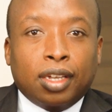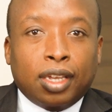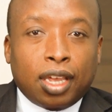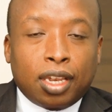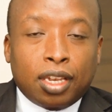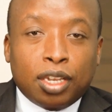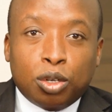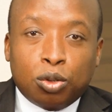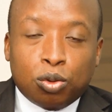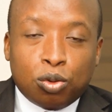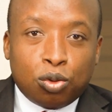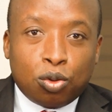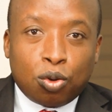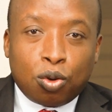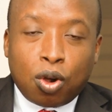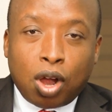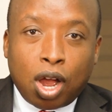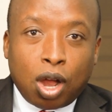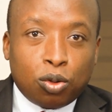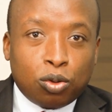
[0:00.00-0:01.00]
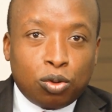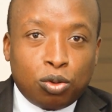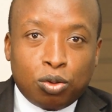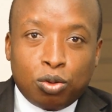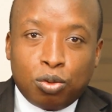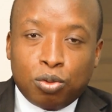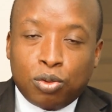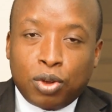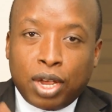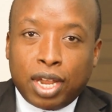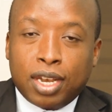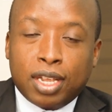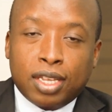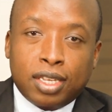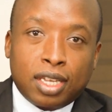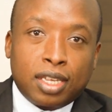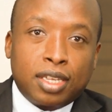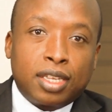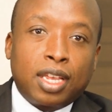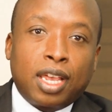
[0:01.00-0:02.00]
getting to know how to do
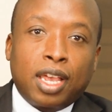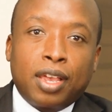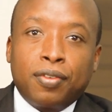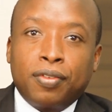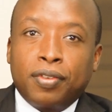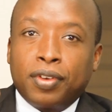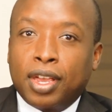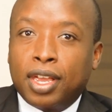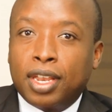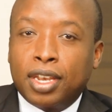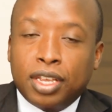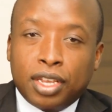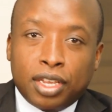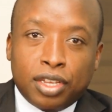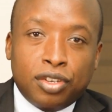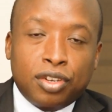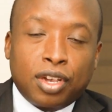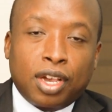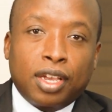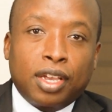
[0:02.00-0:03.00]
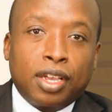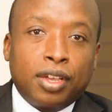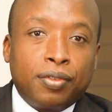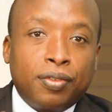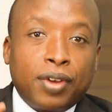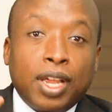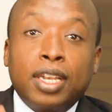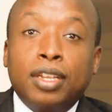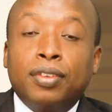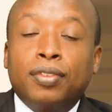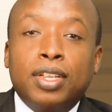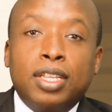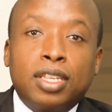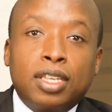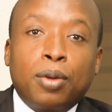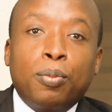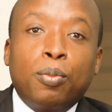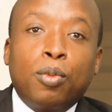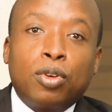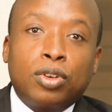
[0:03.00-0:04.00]
NSSF, NHIF, and even
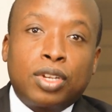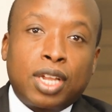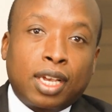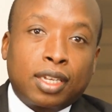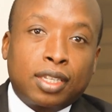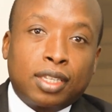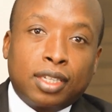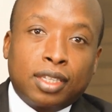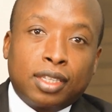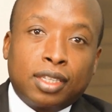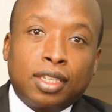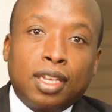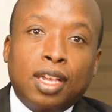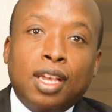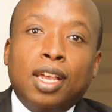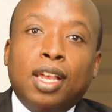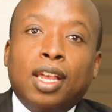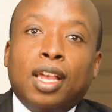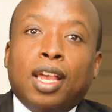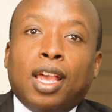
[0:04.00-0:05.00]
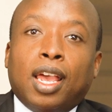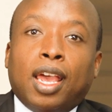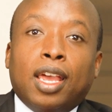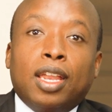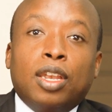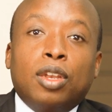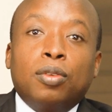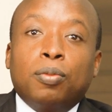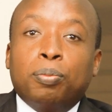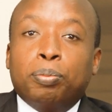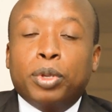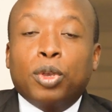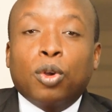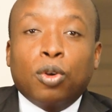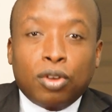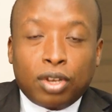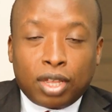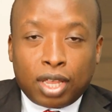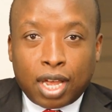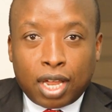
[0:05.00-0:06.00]
some more taxes. And
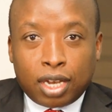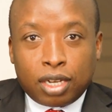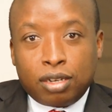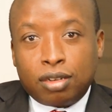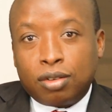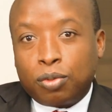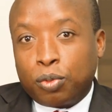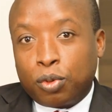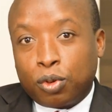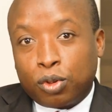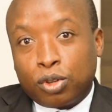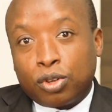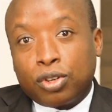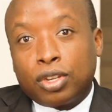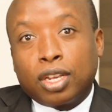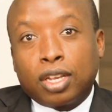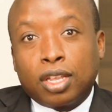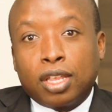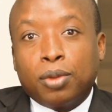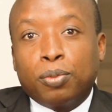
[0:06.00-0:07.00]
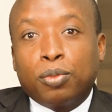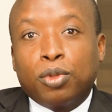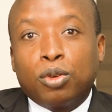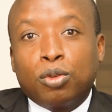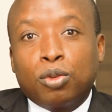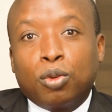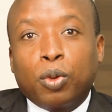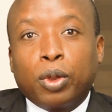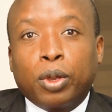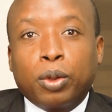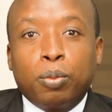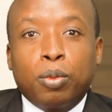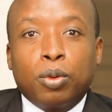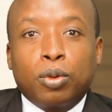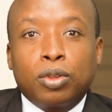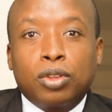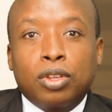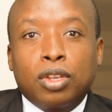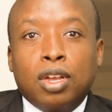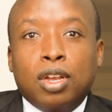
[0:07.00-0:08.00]
beyond that, we also take them through
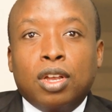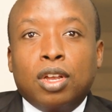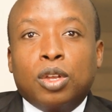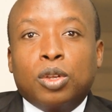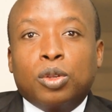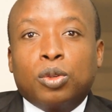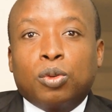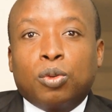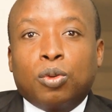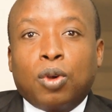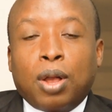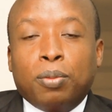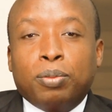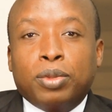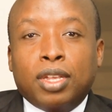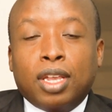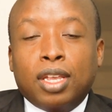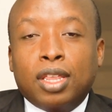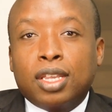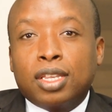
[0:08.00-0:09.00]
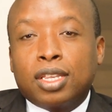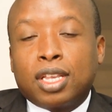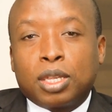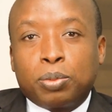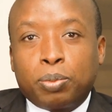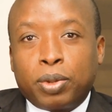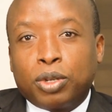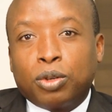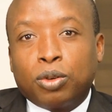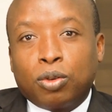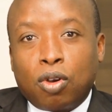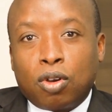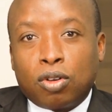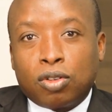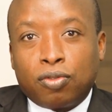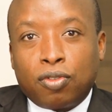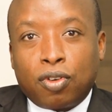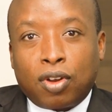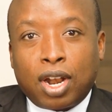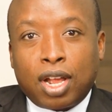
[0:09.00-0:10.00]
QuickBooks. So I'm saying this is a special
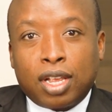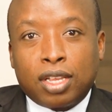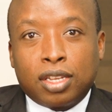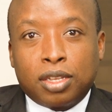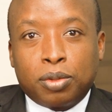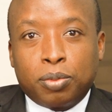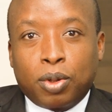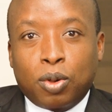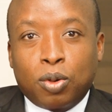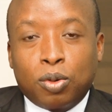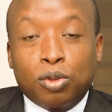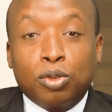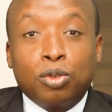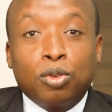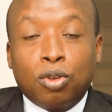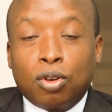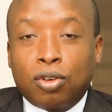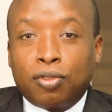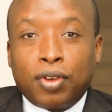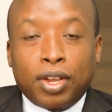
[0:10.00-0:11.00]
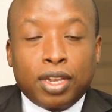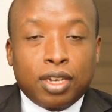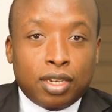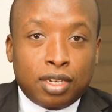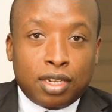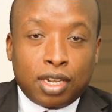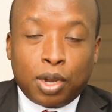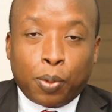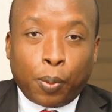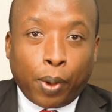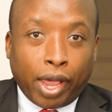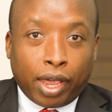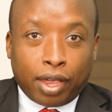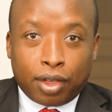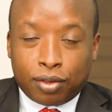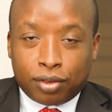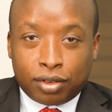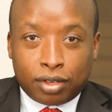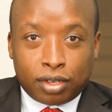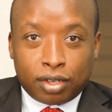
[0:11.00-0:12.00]
course for us is because you'll not find it anywhere
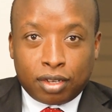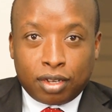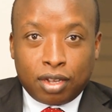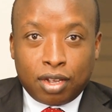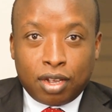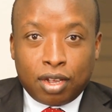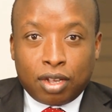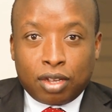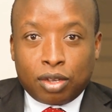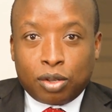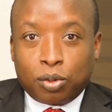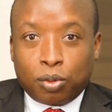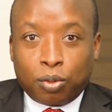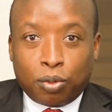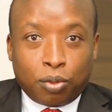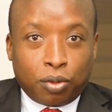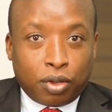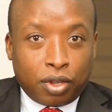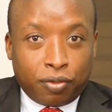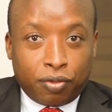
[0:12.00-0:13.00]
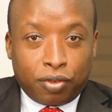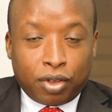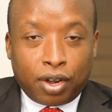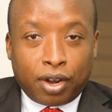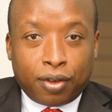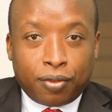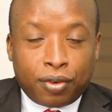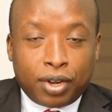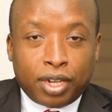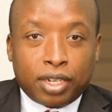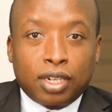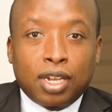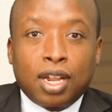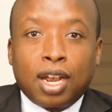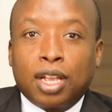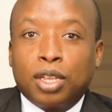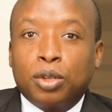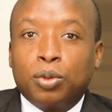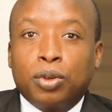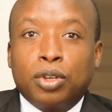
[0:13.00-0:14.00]
else. So if you're a fresh
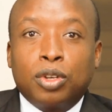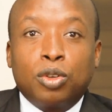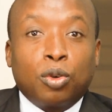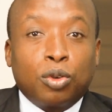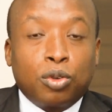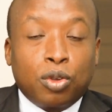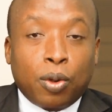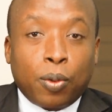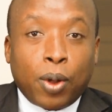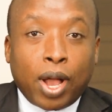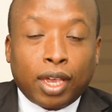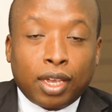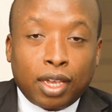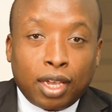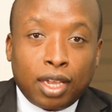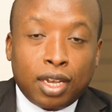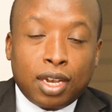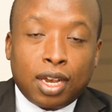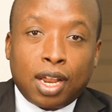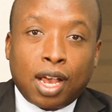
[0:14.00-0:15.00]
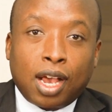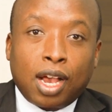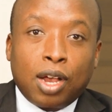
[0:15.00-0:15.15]
graduate or you're working in an